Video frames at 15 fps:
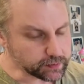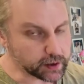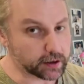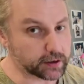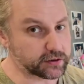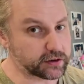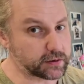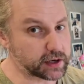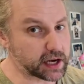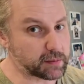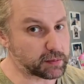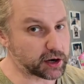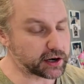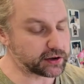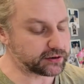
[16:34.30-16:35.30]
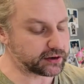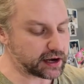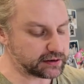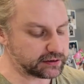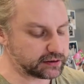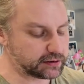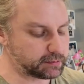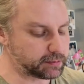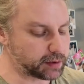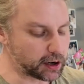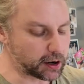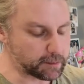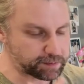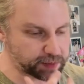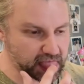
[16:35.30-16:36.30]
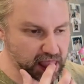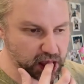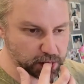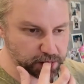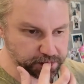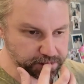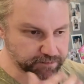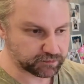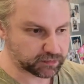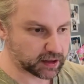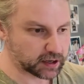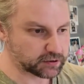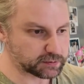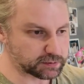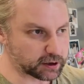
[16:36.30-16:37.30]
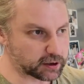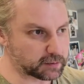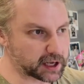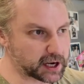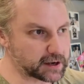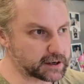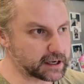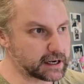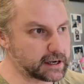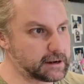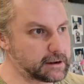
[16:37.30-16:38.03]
or a 2-day process, but it's probably only